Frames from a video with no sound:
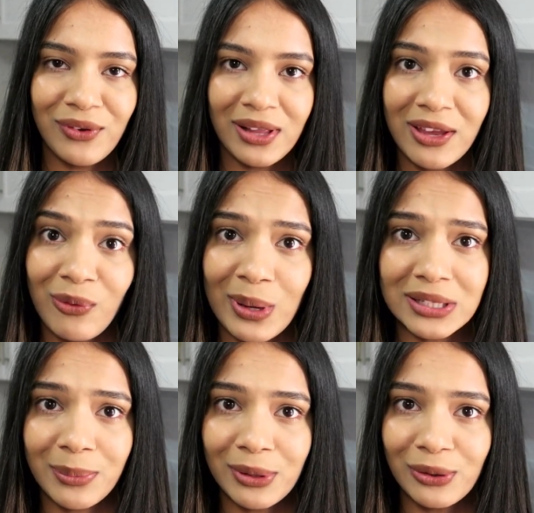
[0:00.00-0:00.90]
I feel like he
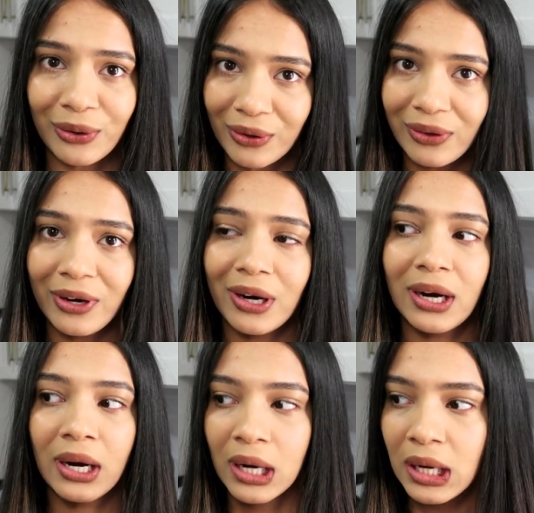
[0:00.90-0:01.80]
wakes up a little
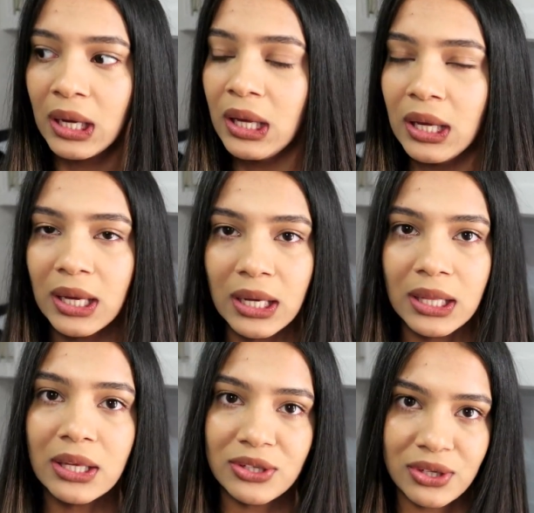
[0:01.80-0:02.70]
earlier.
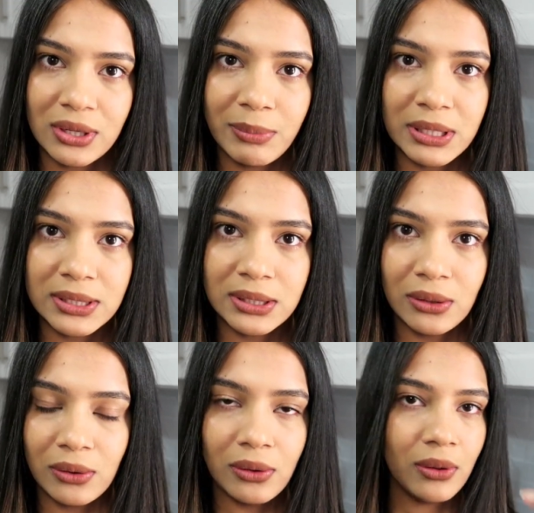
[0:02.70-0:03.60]
There's gonna be
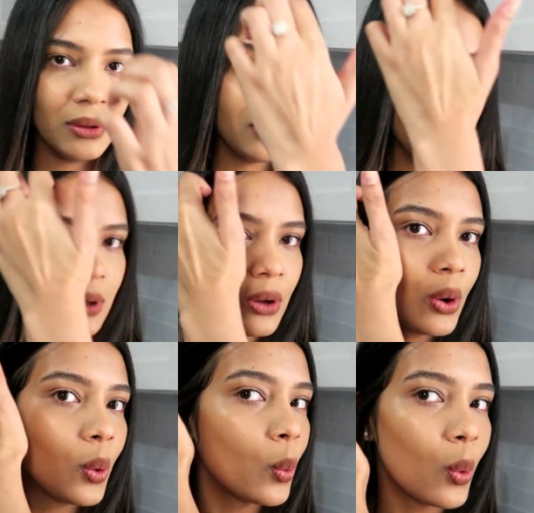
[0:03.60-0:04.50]
still
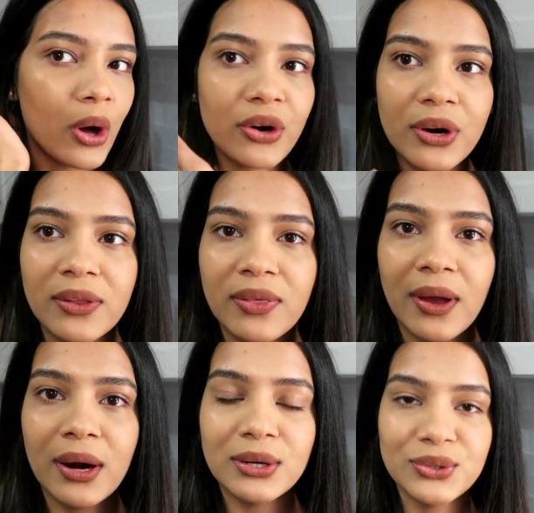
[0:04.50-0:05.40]
water in
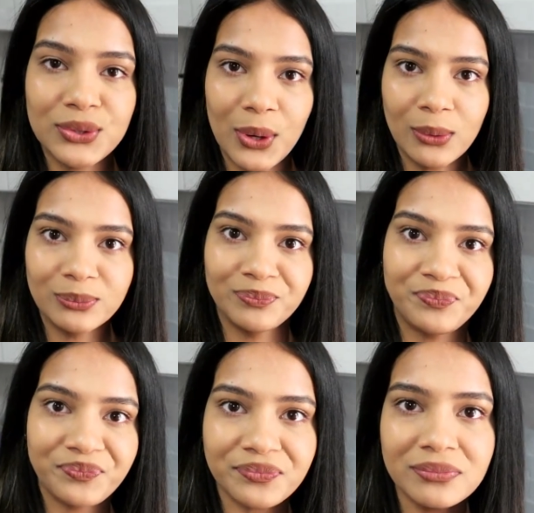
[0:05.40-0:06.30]
there, so
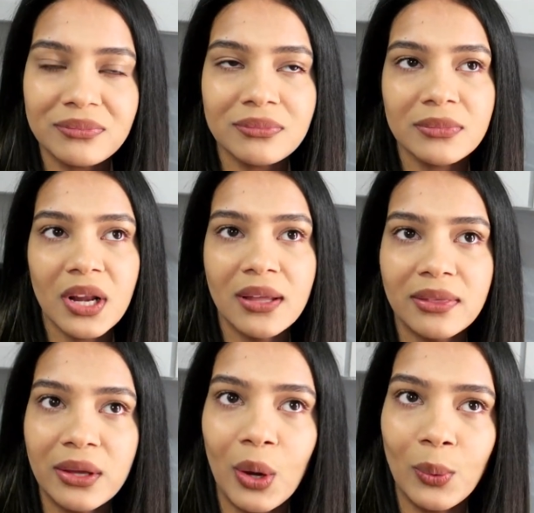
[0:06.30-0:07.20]

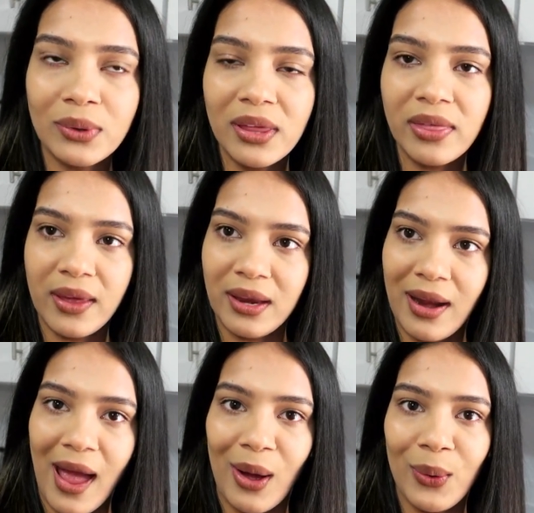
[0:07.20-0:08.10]
the only thing
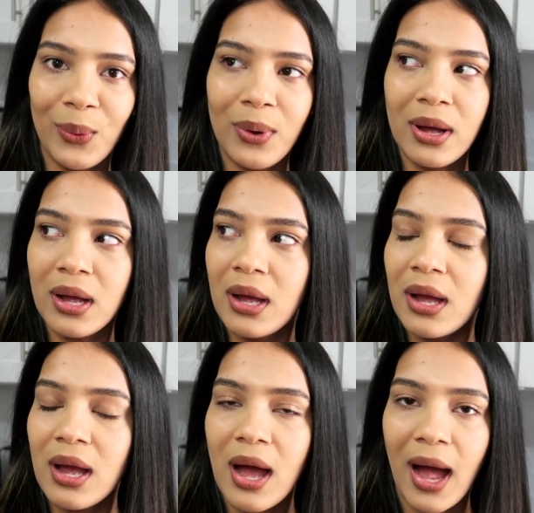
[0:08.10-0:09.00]
now,
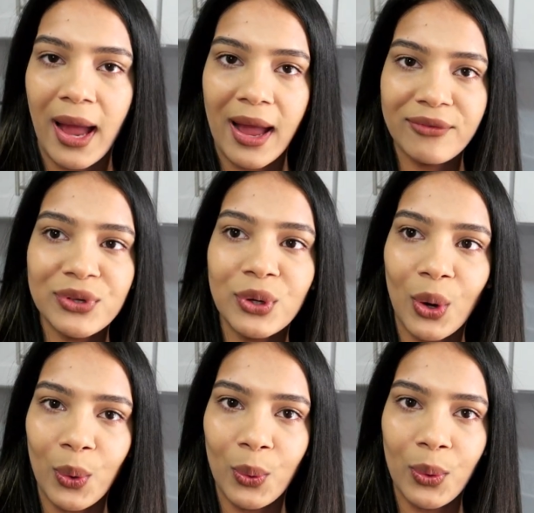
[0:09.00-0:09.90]
I have to
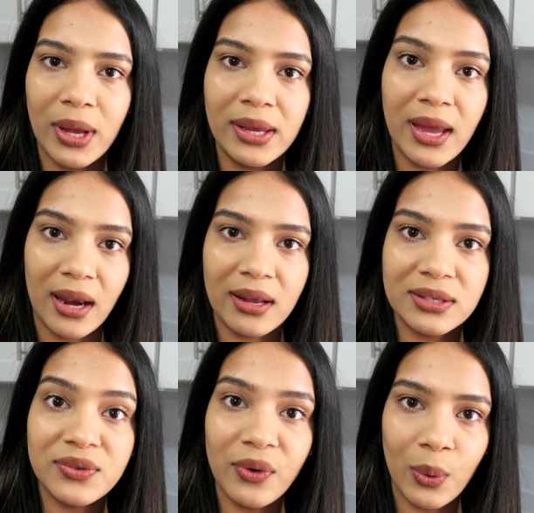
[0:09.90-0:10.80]
go and get
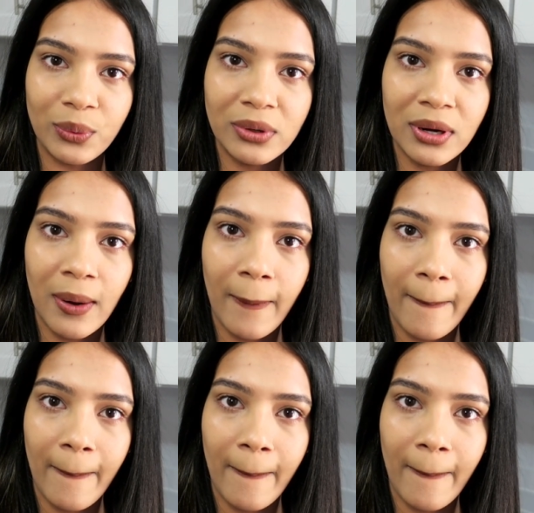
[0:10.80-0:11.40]
his phone